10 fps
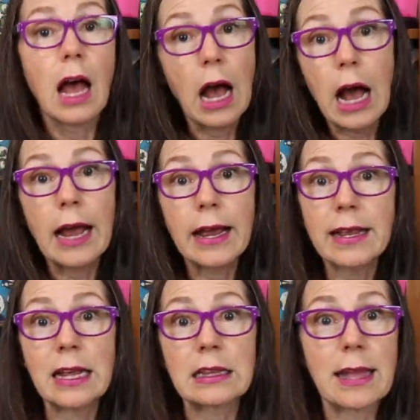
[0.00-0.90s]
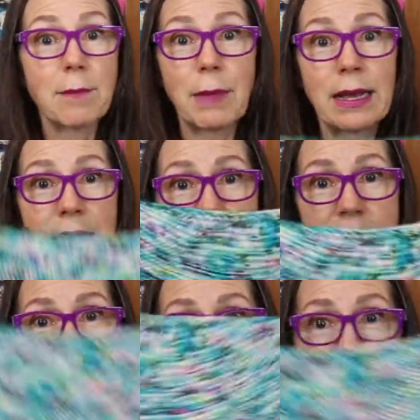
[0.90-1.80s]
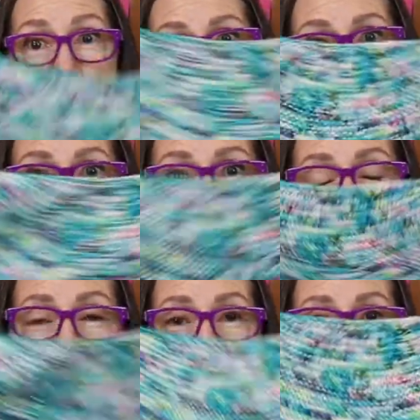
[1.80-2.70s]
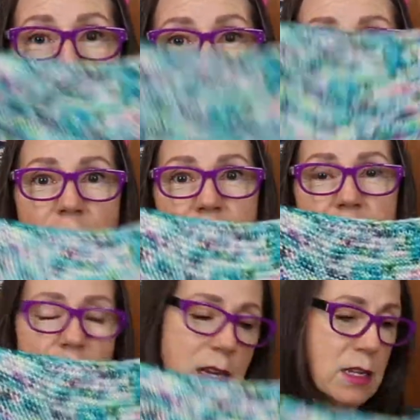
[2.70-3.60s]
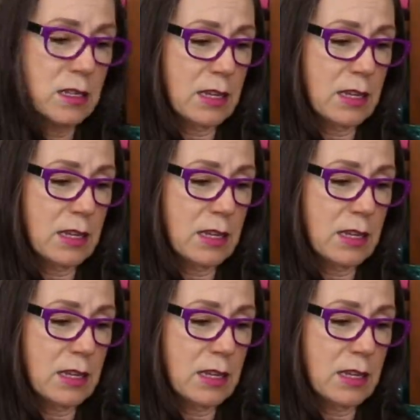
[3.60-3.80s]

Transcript: I let my shawls just dry like this,